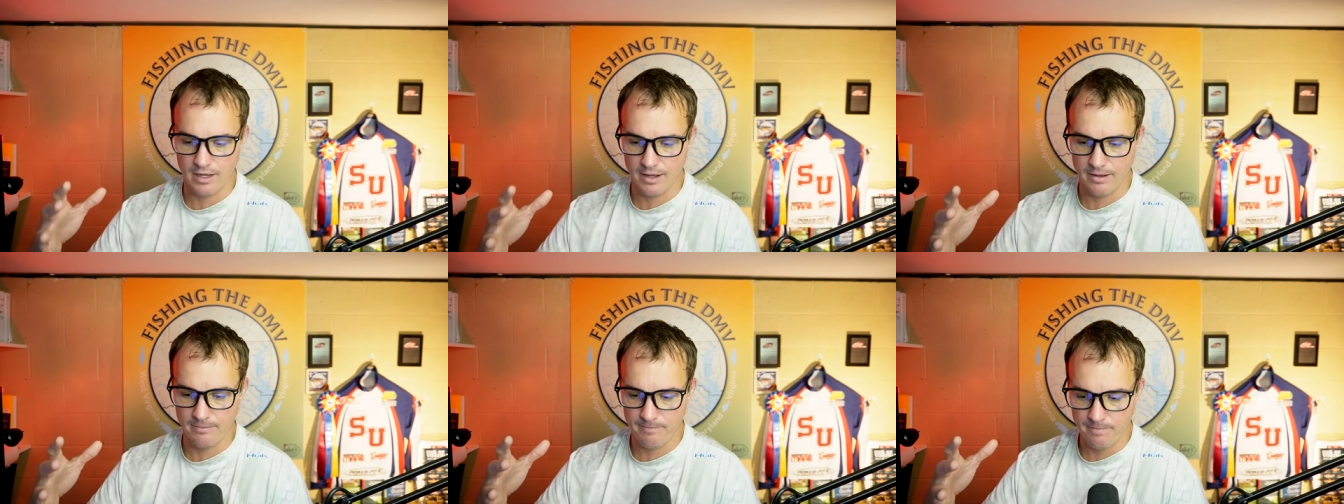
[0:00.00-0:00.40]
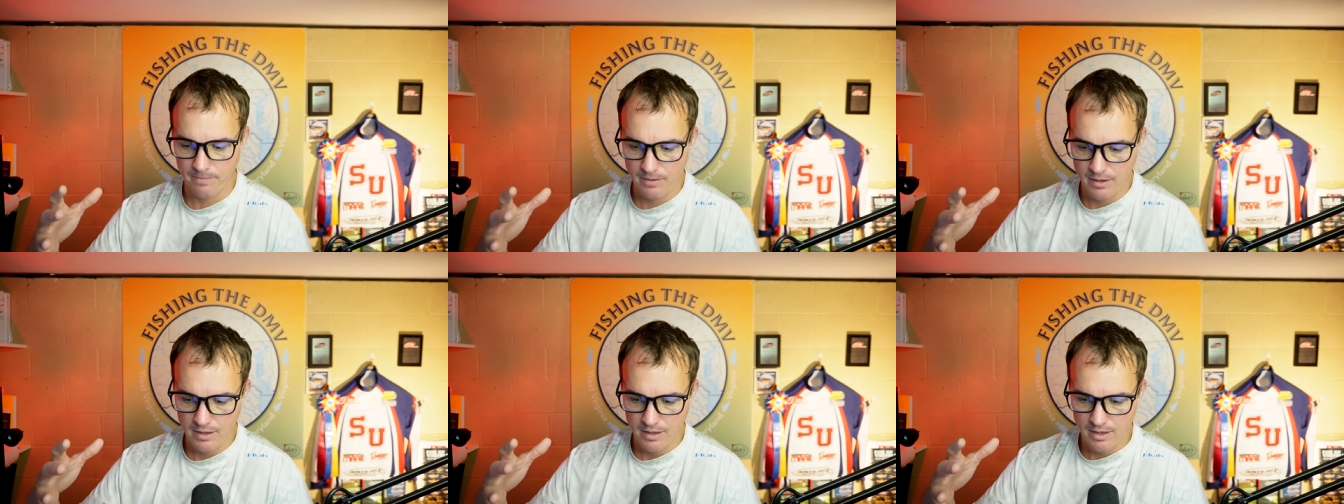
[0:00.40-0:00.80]
Um,
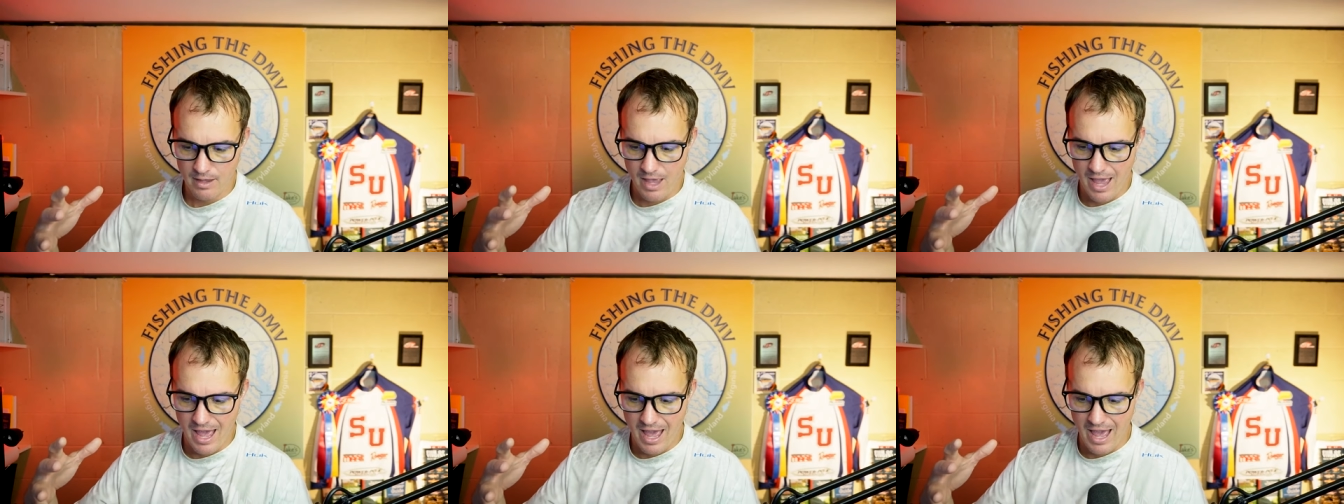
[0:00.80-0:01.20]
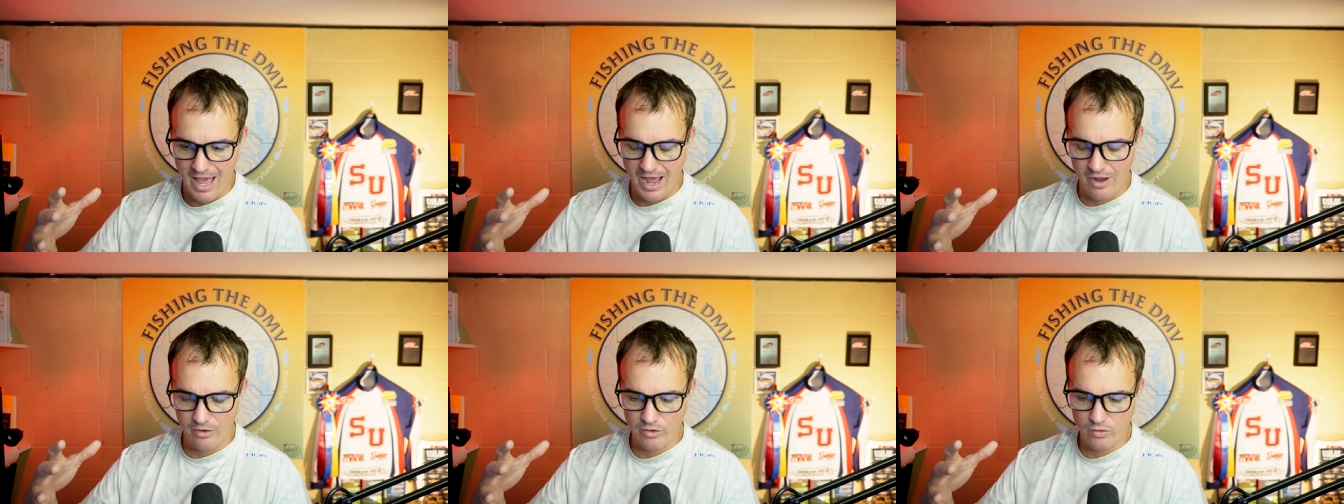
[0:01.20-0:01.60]

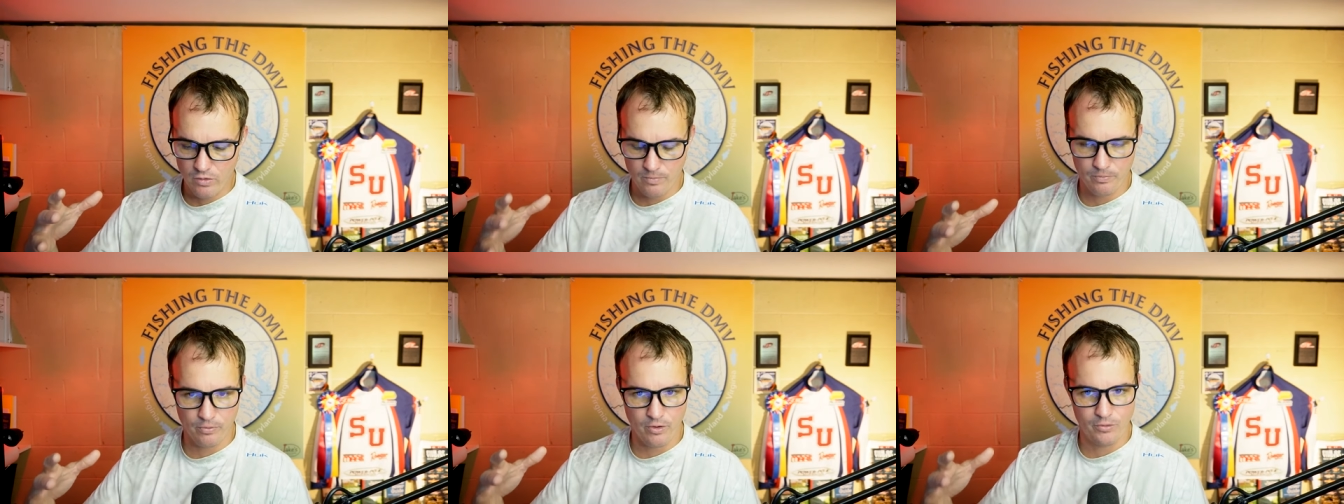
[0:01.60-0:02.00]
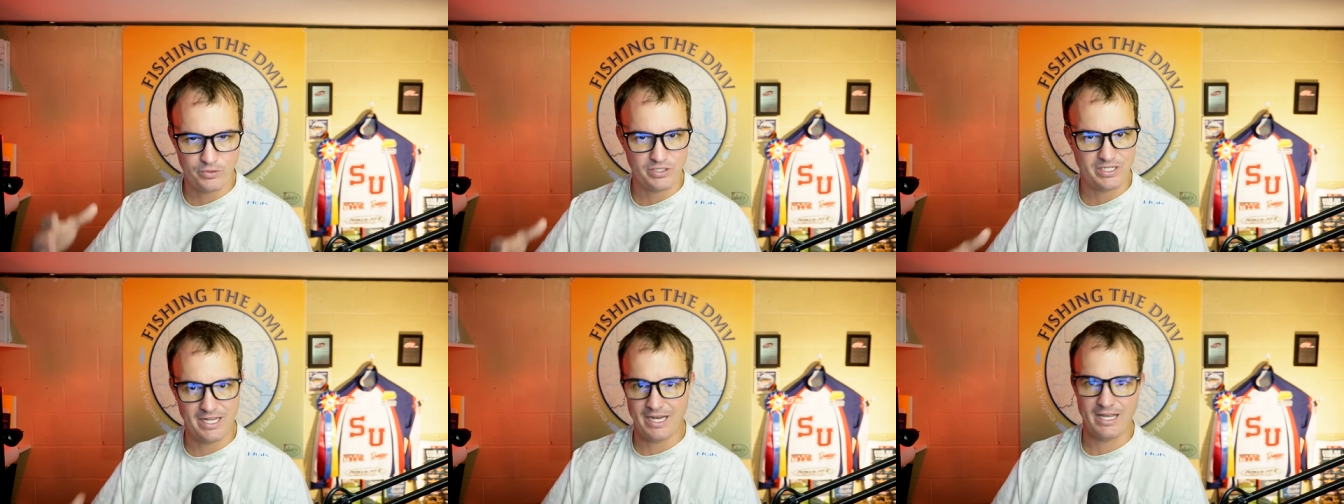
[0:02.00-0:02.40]
how do you
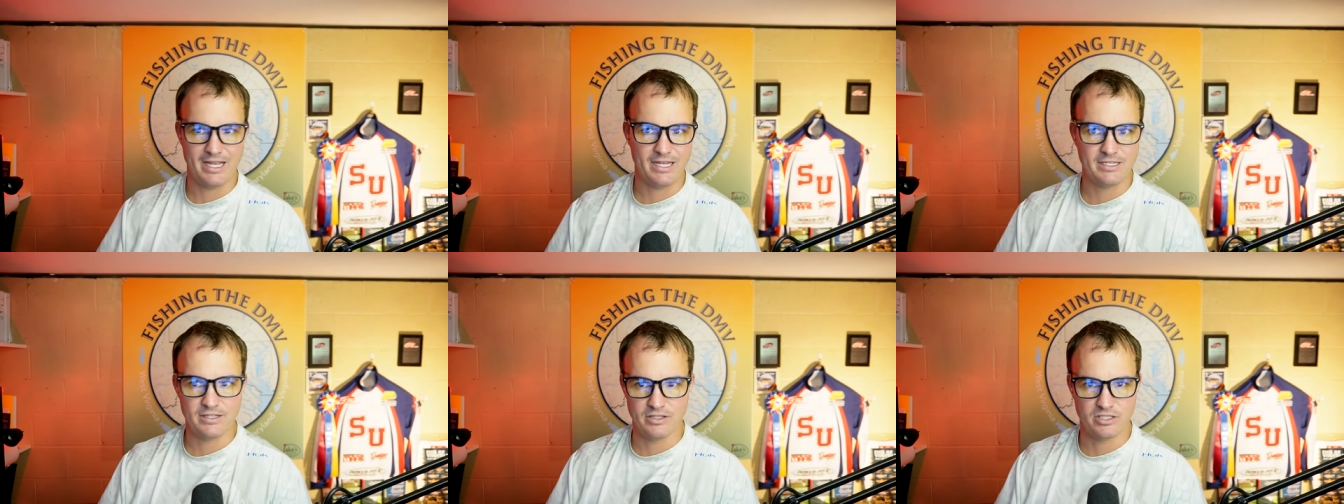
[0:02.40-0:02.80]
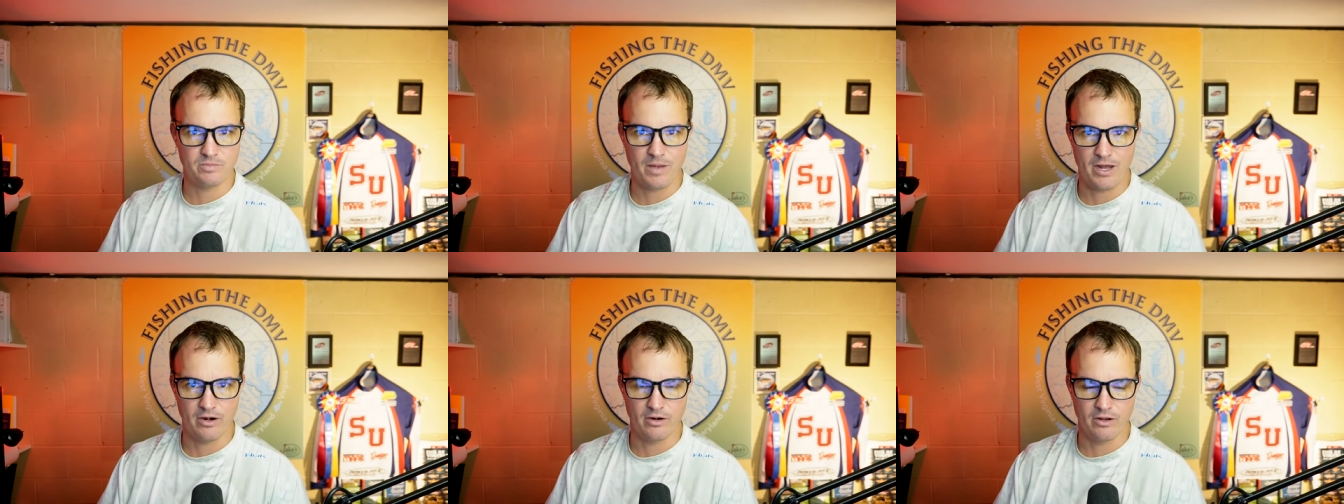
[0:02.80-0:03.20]
approach getting into the
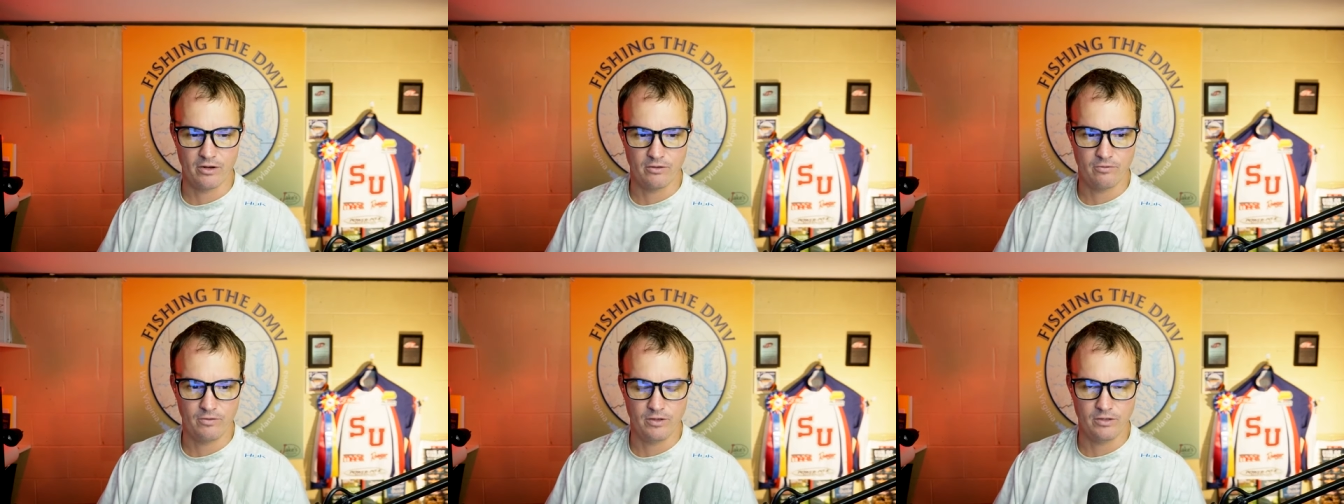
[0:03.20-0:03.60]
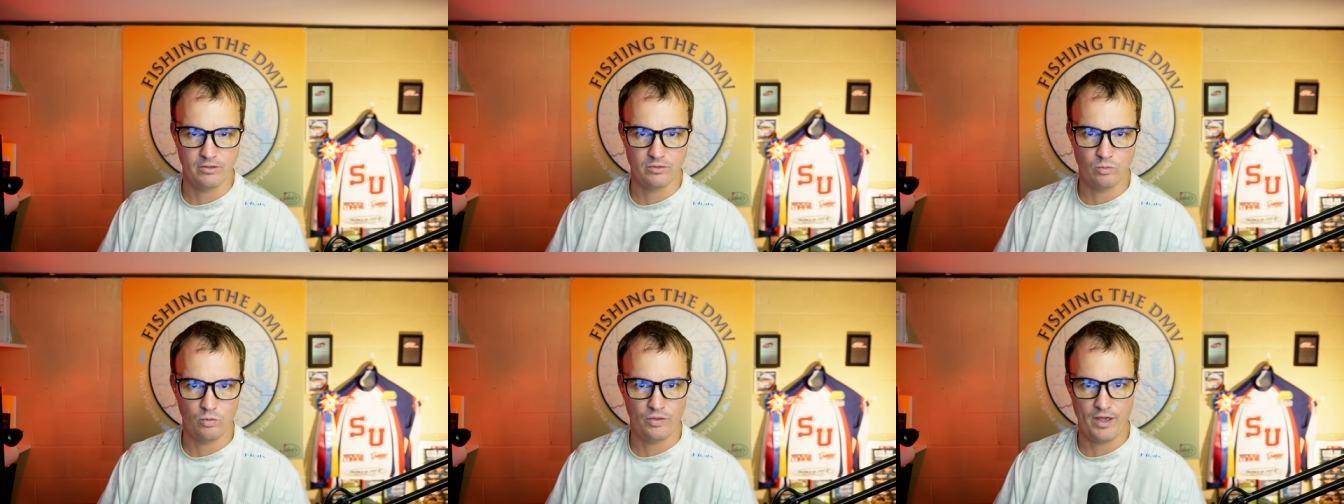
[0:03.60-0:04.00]
spatter dock
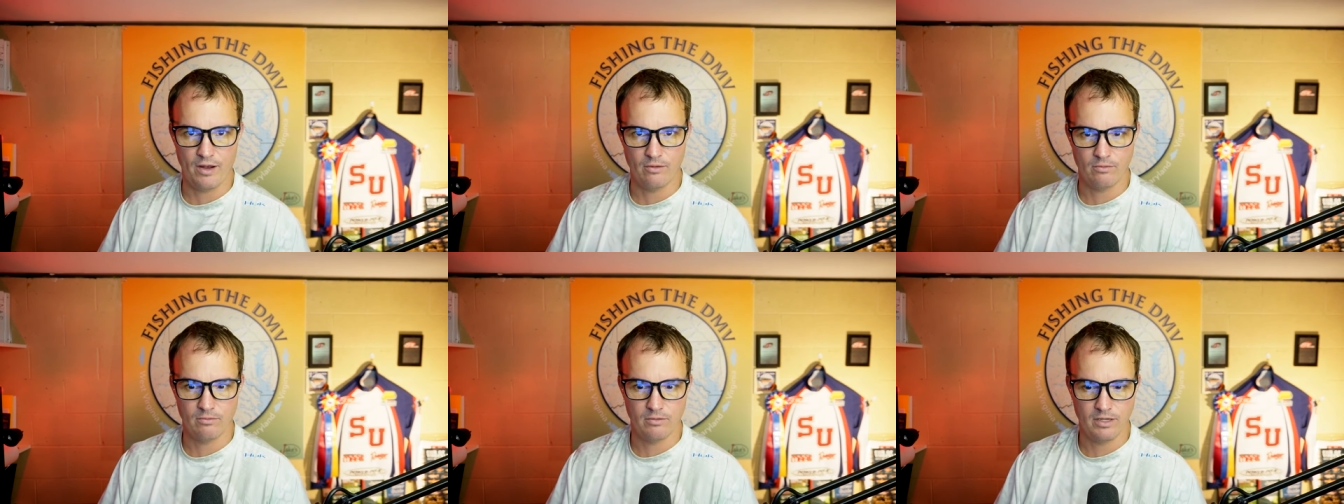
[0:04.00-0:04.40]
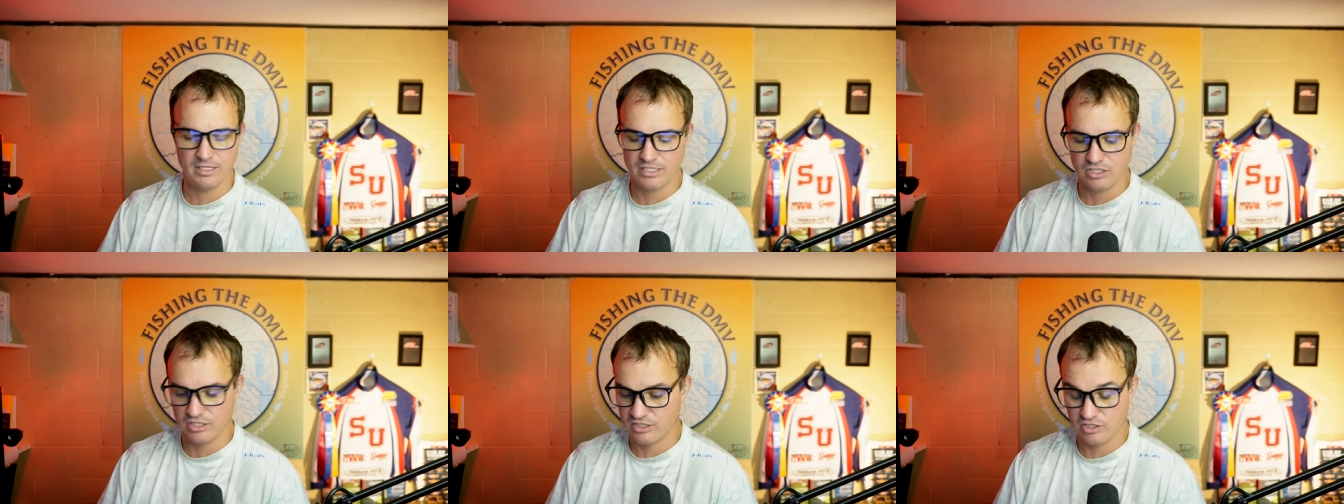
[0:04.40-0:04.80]
field without?
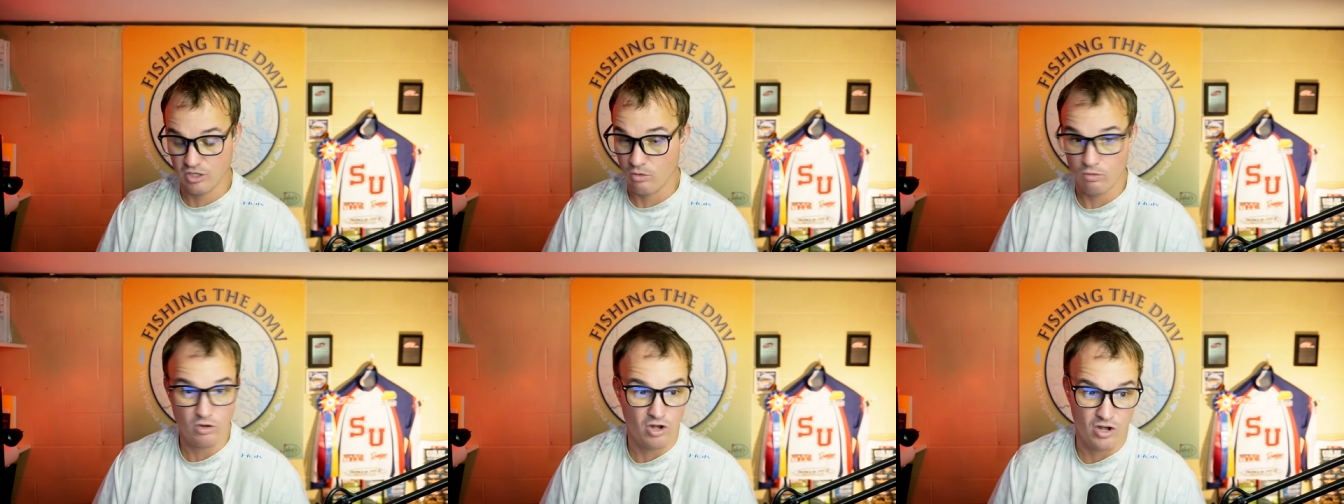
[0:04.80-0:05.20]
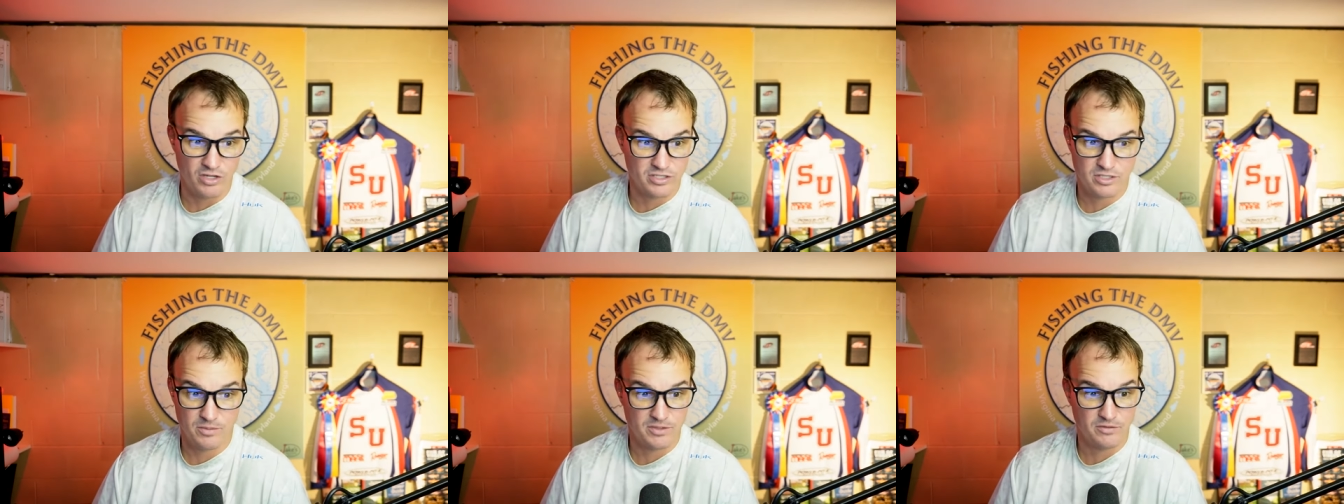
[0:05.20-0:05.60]
Is it just don't
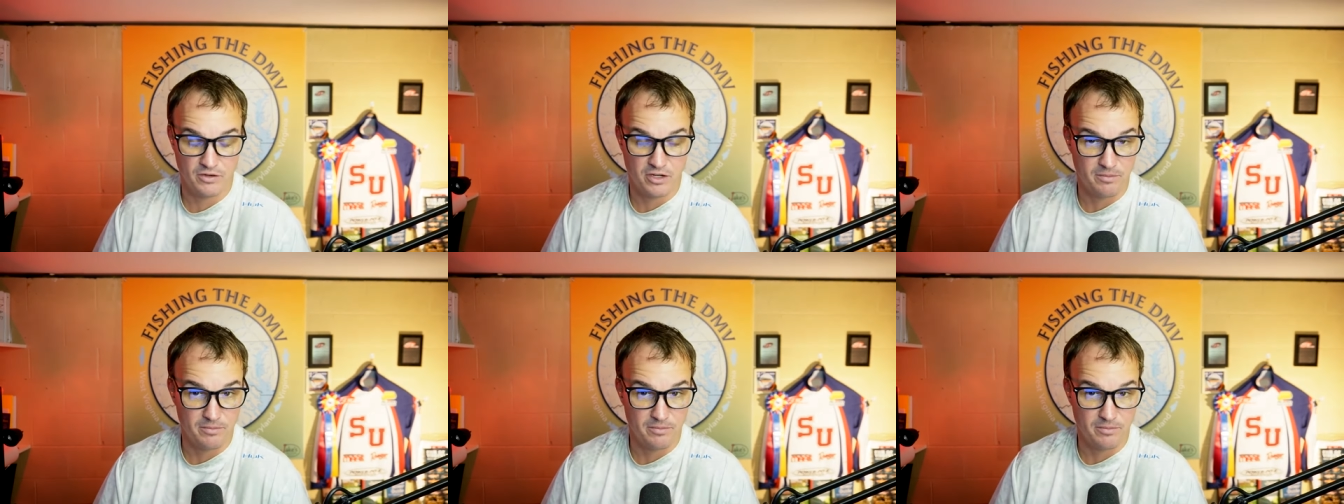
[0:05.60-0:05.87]
cause too much of a